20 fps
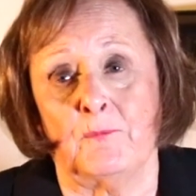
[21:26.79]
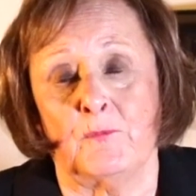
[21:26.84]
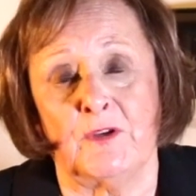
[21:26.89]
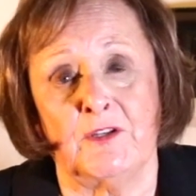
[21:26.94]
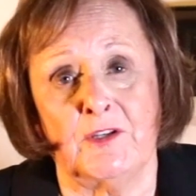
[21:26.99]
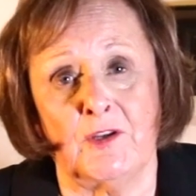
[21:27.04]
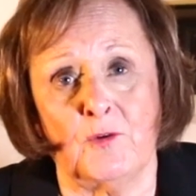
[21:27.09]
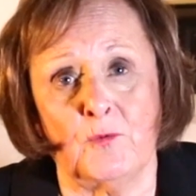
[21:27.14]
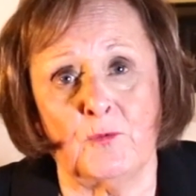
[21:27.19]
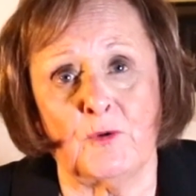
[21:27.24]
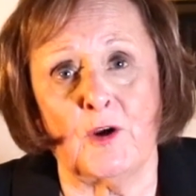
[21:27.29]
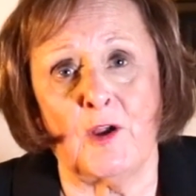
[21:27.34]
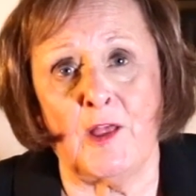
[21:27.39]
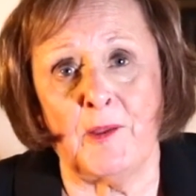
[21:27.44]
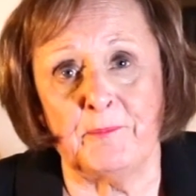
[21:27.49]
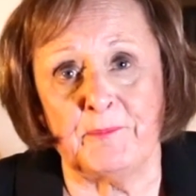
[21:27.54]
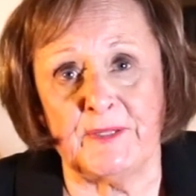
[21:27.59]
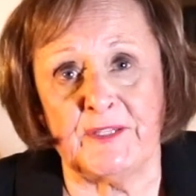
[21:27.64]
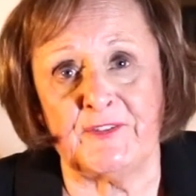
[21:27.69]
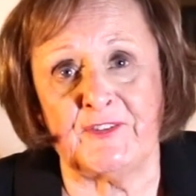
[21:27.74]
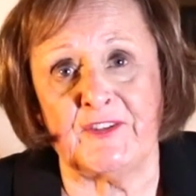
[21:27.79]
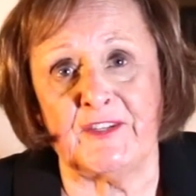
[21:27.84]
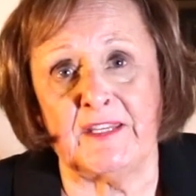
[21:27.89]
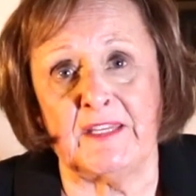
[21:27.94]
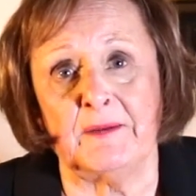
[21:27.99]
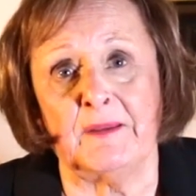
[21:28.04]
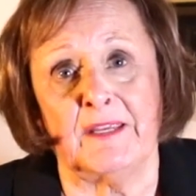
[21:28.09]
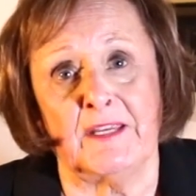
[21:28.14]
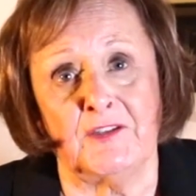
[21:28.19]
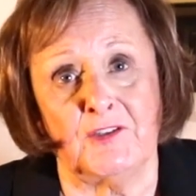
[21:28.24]
We know we're all
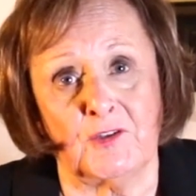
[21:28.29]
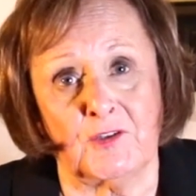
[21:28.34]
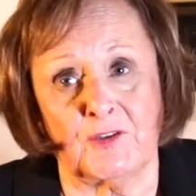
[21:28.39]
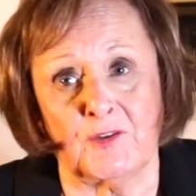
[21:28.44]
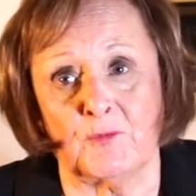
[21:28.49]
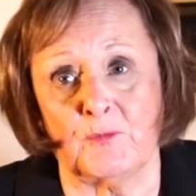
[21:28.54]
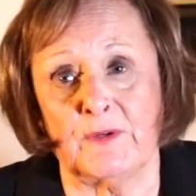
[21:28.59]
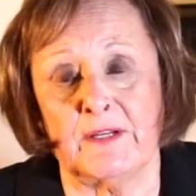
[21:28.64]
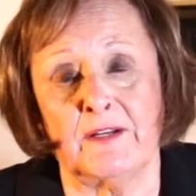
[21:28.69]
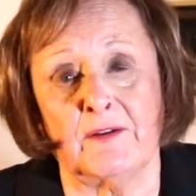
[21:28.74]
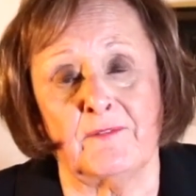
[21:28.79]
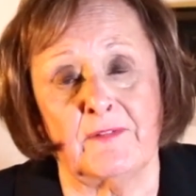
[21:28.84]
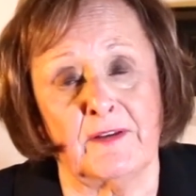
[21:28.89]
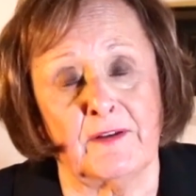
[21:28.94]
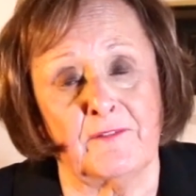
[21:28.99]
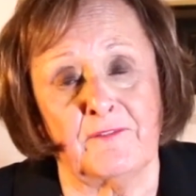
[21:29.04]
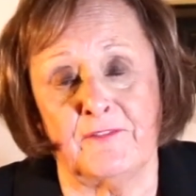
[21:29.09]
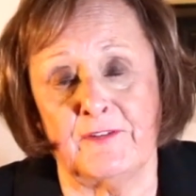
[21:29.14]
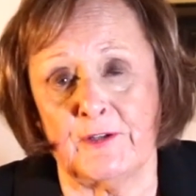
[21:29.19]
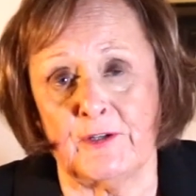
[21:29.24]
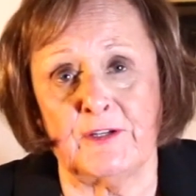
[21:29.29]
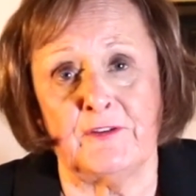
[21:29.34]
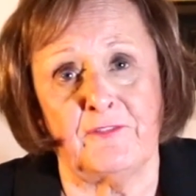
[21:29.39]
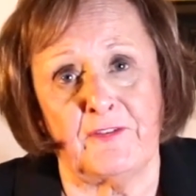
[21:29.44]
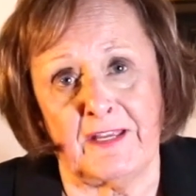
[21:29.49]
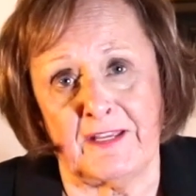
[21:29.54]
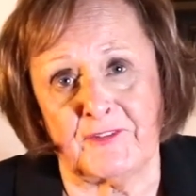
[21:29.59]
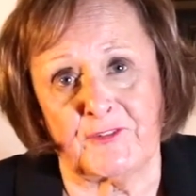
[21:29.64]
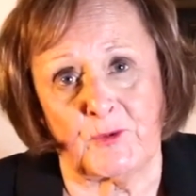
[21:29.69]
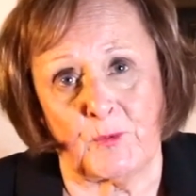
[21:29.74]
busy, and you can read it in a very
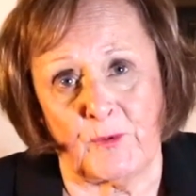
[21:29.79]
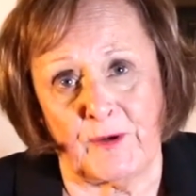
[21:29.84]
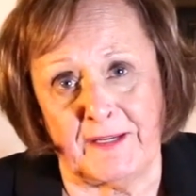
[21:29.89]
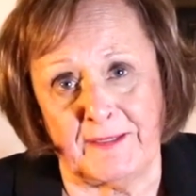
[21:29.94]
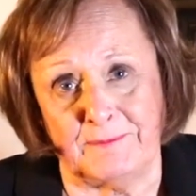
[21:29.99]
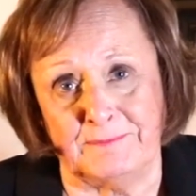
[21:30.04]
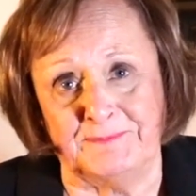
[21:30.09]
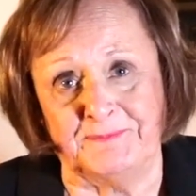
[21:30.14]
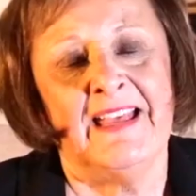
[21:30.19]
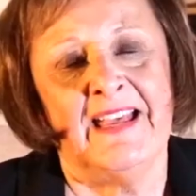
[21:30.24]
fast way.